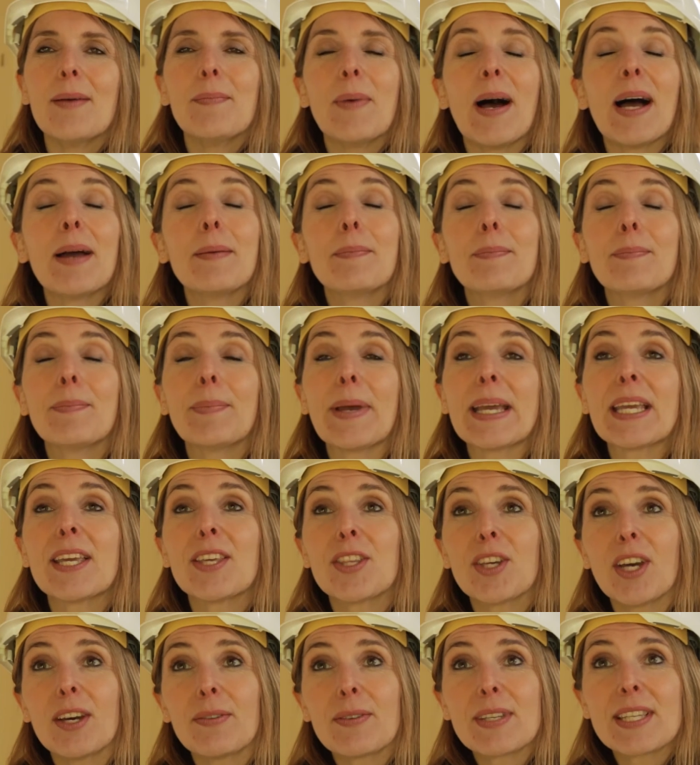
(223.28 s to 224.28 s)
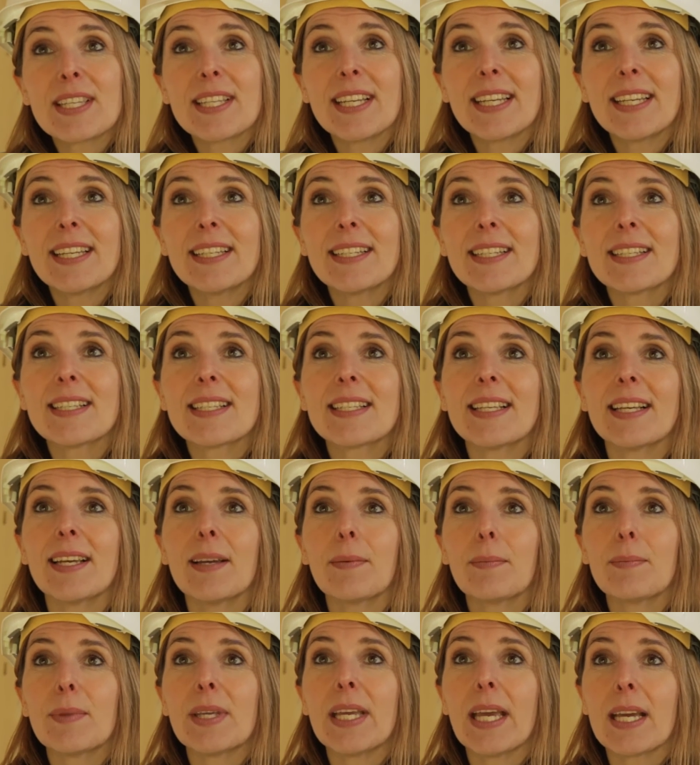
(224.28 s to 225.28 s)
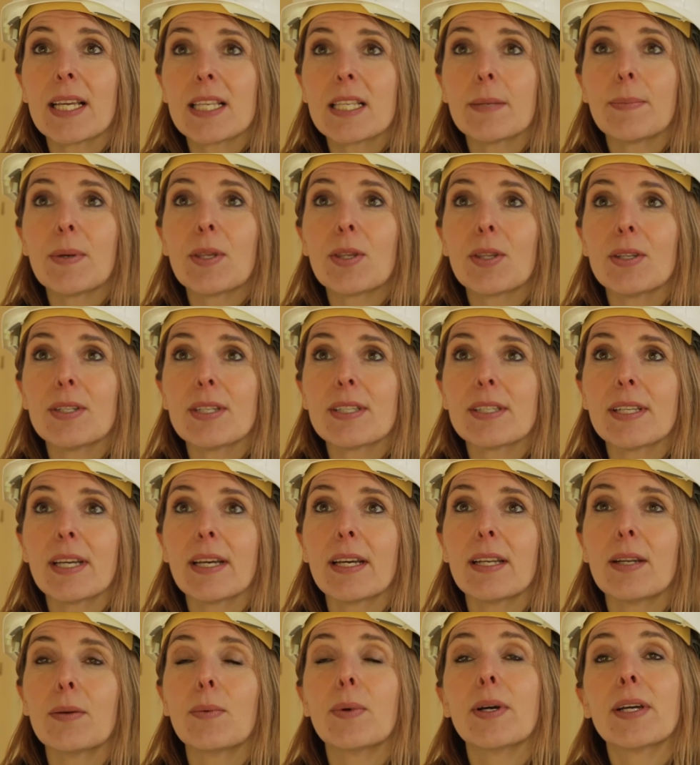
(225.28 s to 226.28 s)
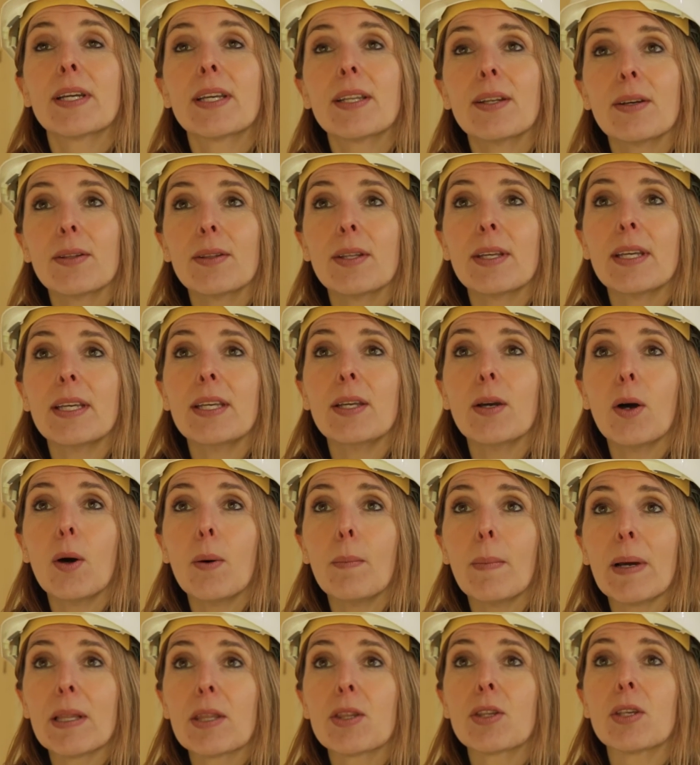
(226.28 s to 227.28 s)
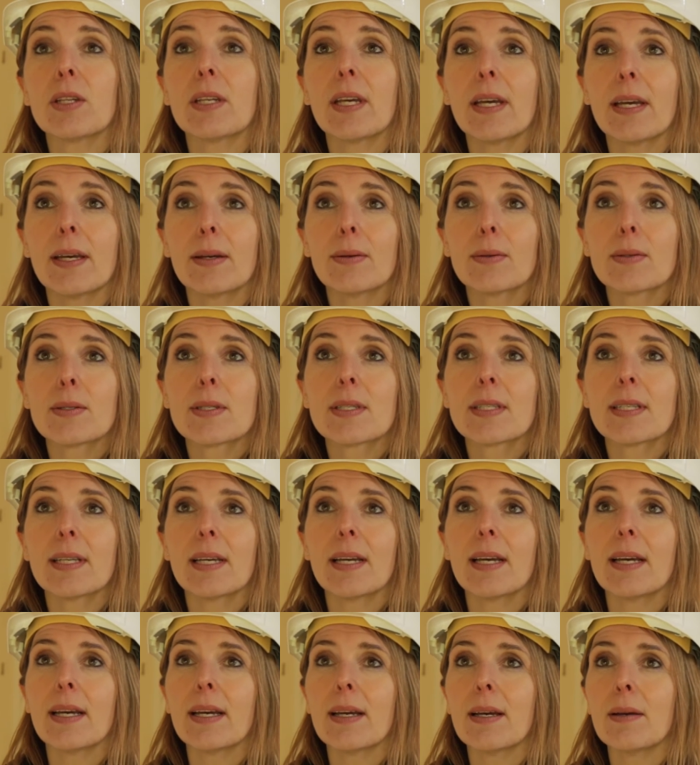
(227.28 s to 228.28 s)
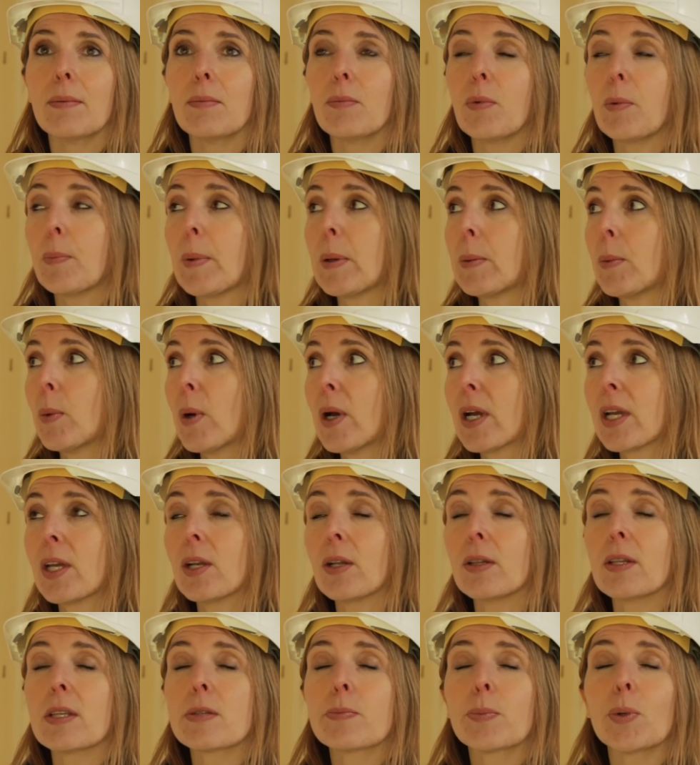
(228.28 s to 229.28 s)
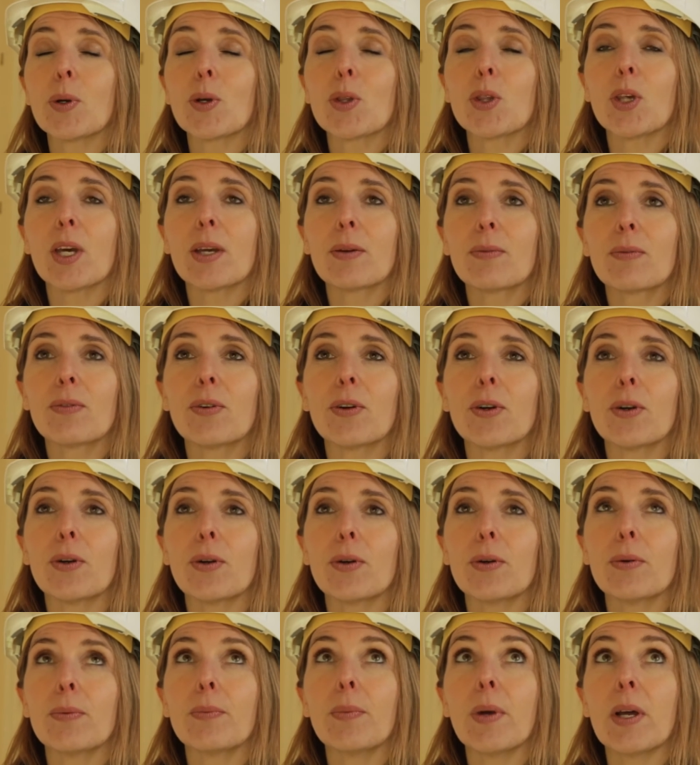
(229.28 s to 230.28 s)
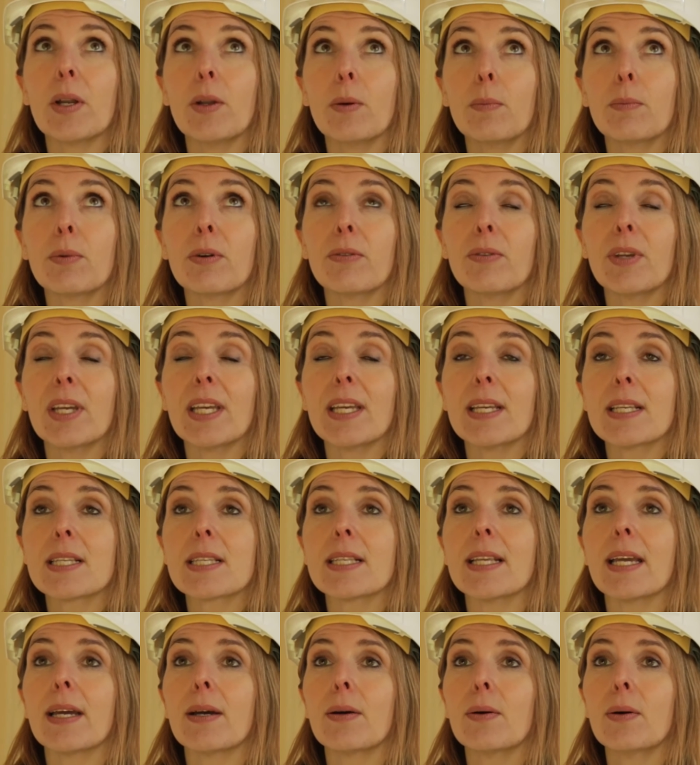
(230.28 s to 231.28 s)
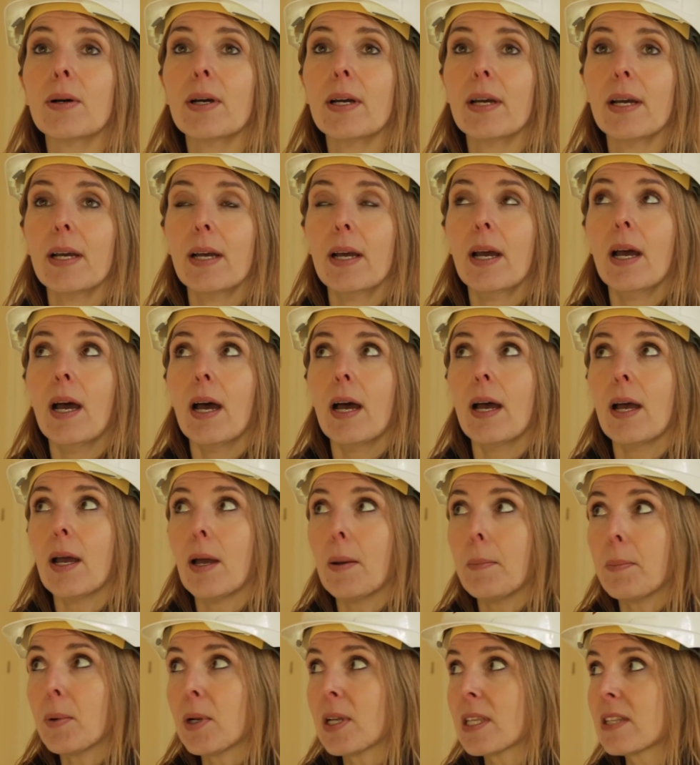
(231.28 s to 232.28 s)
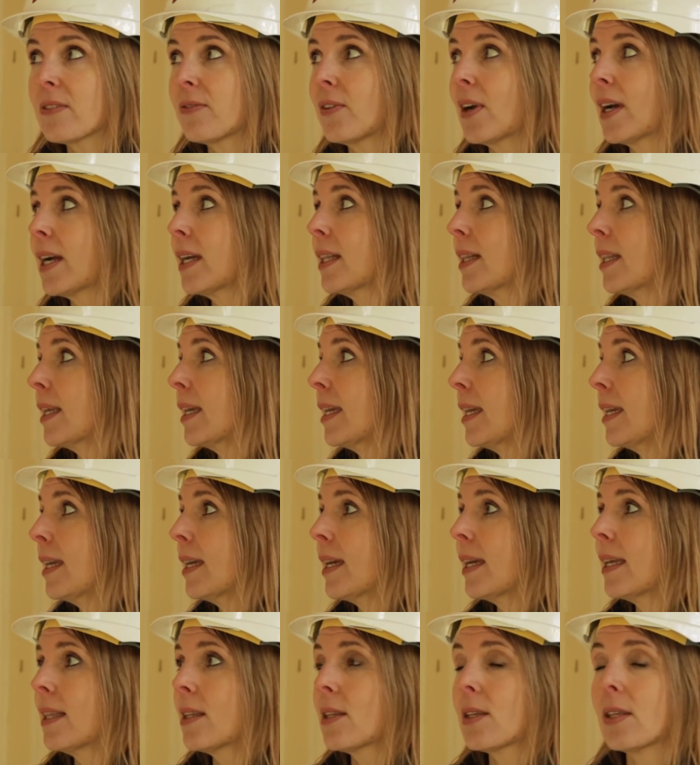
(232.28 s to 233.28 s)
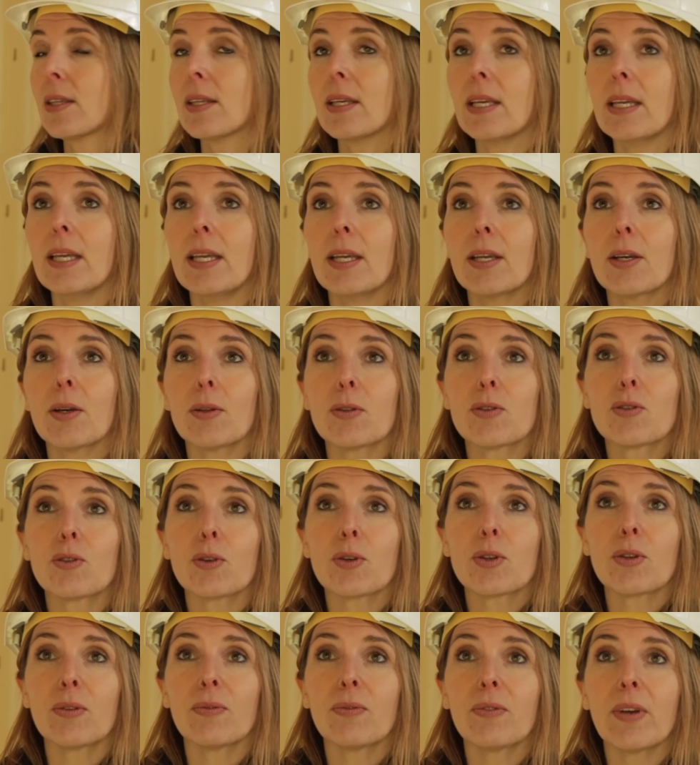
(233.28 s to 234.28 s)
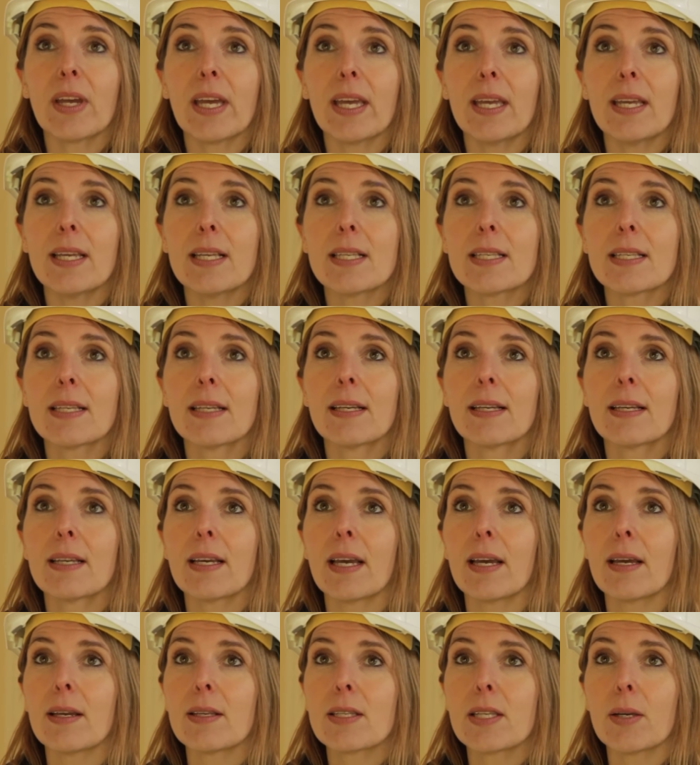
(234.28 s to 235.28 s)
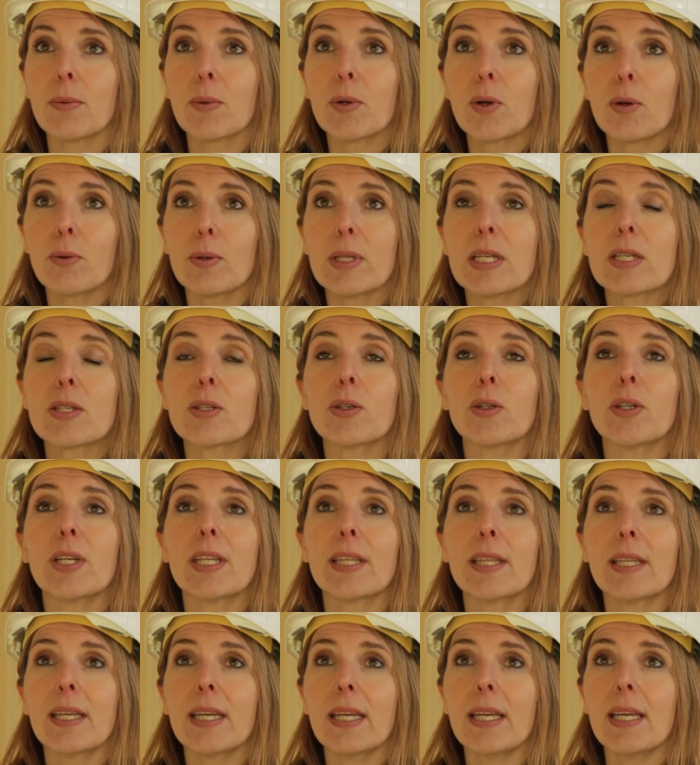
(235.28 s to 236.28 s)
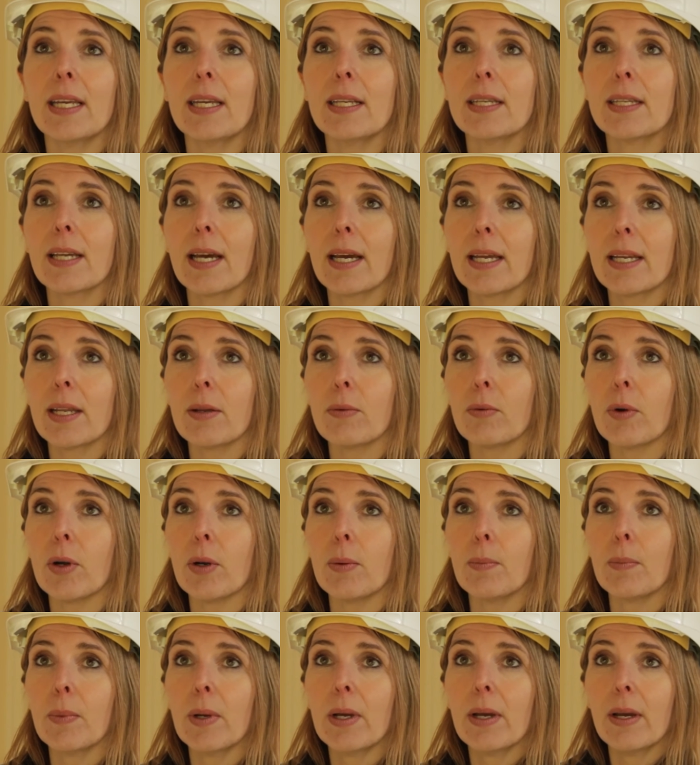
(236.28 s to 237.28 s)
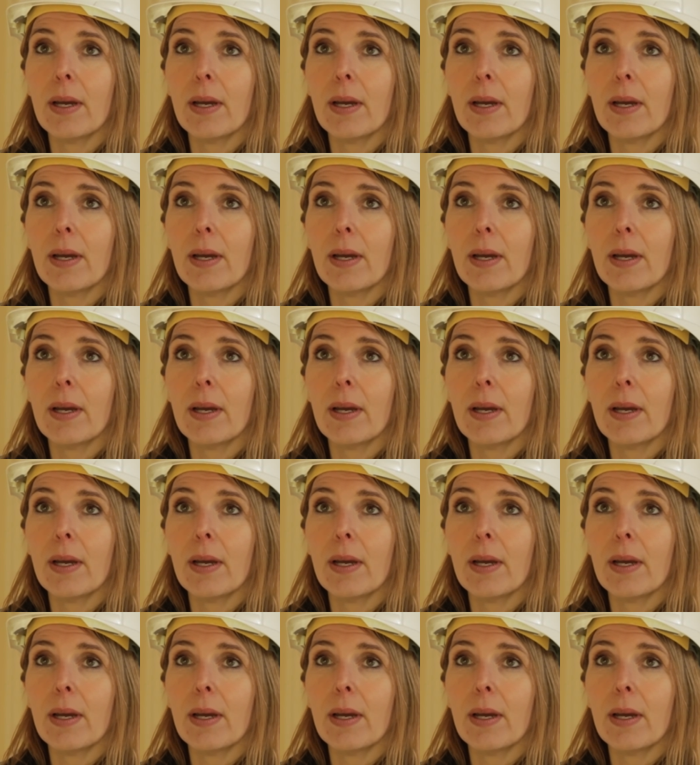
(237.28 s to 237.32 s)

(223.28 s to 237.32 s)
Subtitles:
I'm Becky Jarvis Diggins. I'm the exhibition designer working on the York Mansion House. We've been working on this project for a number of years now. But it's finally into the construction phase. So we're currently stood in the dining room,